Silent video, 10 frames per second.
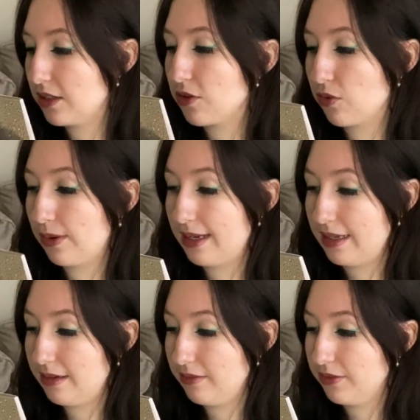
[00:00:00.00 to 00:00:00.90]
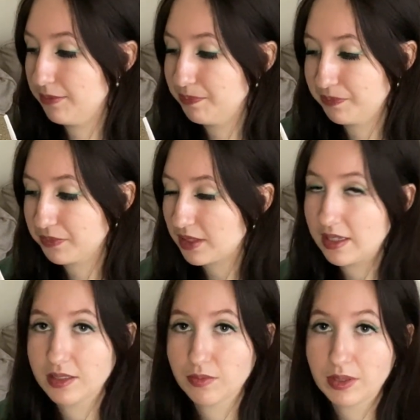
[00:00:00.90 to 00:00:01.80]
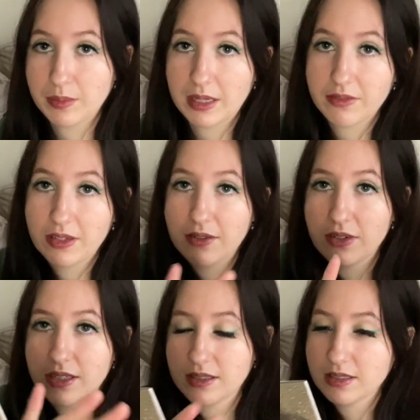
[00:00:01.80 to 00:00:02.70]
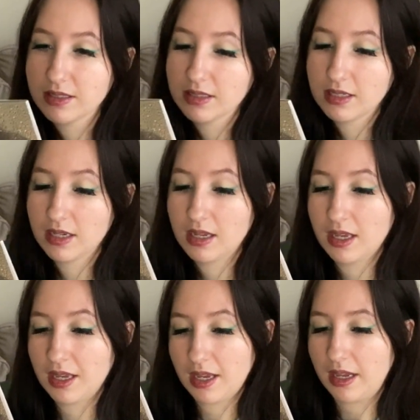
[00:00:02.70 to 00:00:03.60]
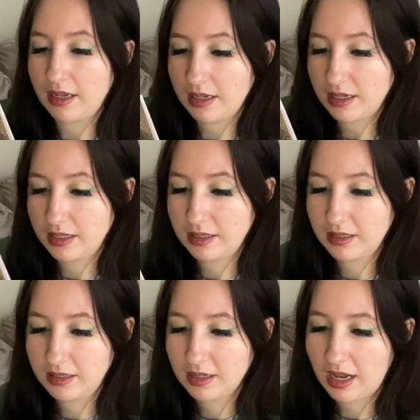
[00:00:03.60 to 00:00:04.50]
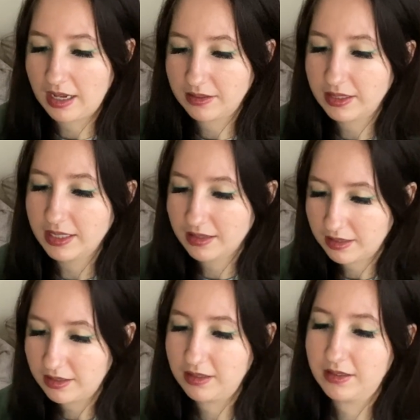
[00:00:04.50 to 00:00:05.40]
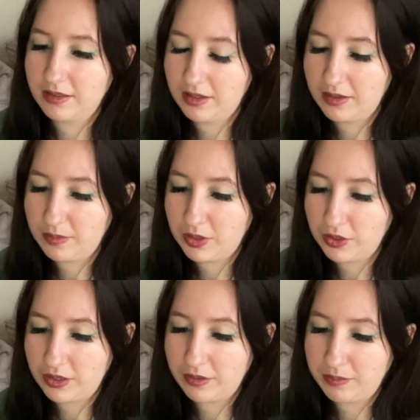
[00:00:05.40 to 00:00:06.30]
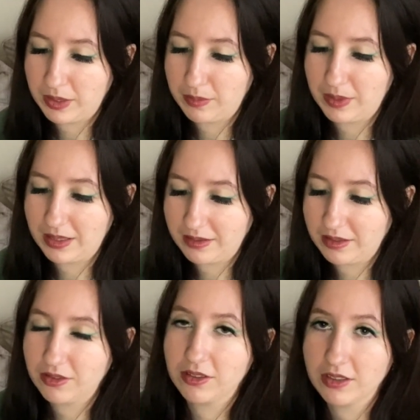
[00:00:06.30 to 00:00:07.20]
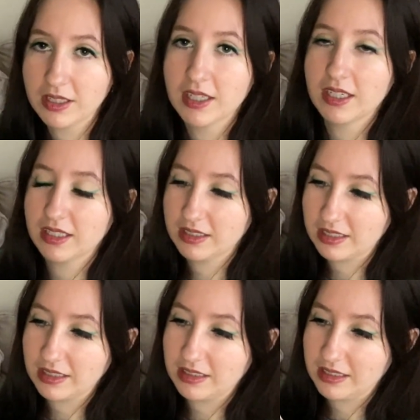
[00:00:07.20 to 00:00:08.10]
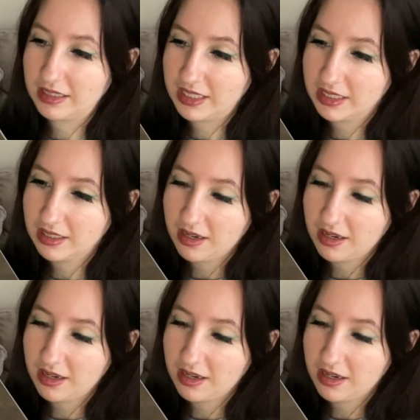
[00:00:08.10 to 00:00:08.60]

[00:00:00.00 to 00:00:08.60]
Crave is one of my favorites. And I like the hook of Big Man Little Dignity.